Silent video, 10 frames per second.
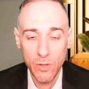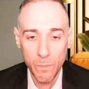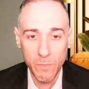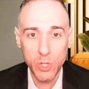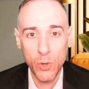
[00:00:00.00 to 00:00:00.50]

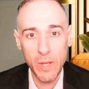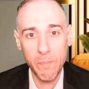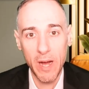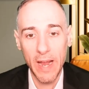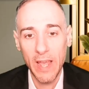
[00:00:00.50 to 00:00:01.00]
majority
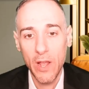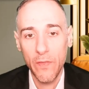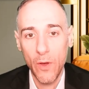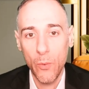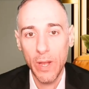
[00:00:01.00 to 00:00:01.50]
buy,
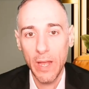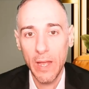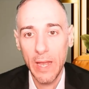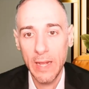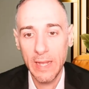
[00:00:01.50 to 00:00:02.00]
though
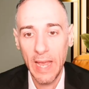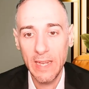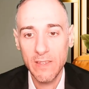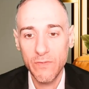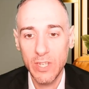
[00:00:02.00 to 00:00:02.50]
in the
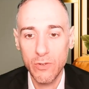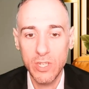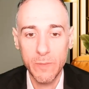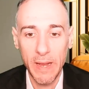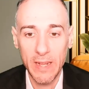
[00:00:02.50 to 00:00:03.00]
case of
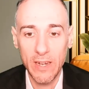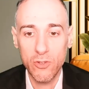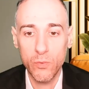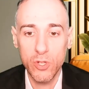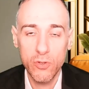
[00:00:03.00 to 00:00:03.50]
COT
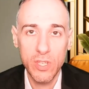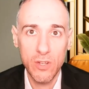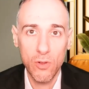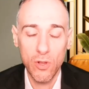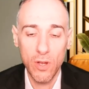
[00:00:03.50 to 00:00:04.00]
speculators, reducing
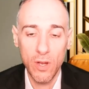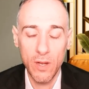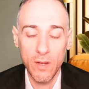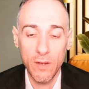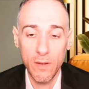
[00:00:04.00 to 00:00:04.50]
their
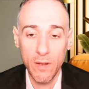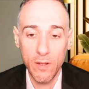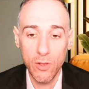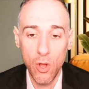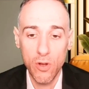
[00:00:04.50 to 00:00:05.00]
uh,
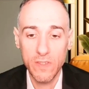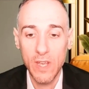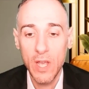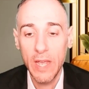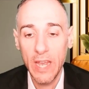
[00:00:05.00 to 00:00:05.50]
longs,
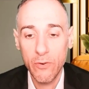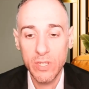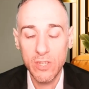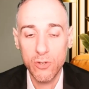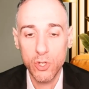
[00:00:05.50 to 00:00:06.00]

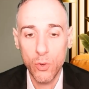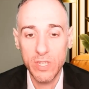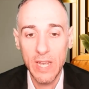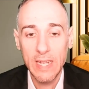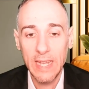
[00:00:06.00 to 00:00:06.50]
increasing their
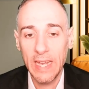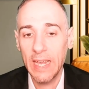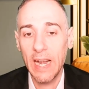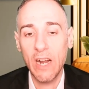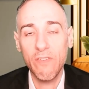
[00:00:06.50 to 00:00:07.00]
shorts,
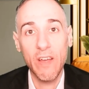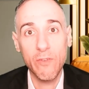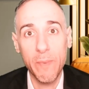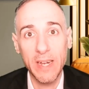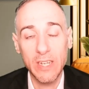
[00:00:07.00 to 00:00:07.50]
taking it out of
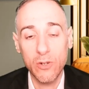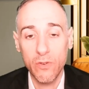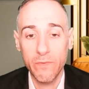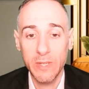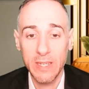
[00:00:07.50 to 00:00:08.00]
heavy buy
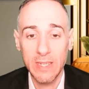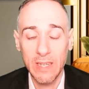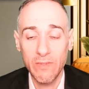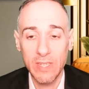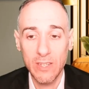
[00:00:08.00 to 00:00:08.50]
territory from
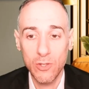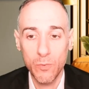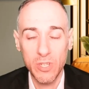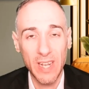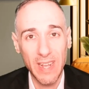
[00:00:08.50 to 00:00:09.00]
67 to
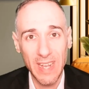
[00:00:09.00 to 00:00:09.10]
62%,